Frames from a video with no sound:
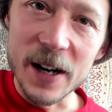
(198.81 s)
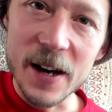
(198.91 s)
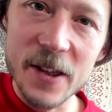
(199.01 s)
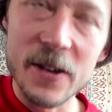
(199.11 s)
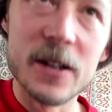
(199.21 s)
a
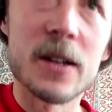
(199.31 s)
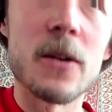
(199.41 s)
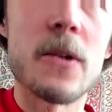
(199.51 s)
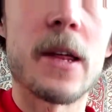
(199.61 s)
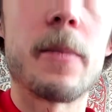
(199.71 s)
nice good
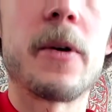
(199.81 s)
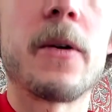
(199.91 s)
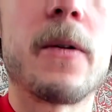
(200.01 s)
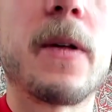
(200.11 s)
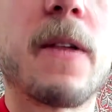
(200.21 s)
close-up
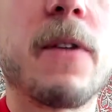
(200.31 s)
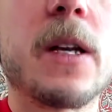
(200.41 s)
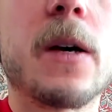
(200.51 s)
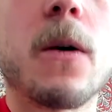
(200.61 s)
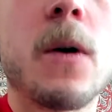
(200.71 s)
here of this
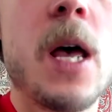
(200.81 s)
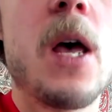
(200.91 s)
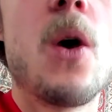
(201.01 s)
video.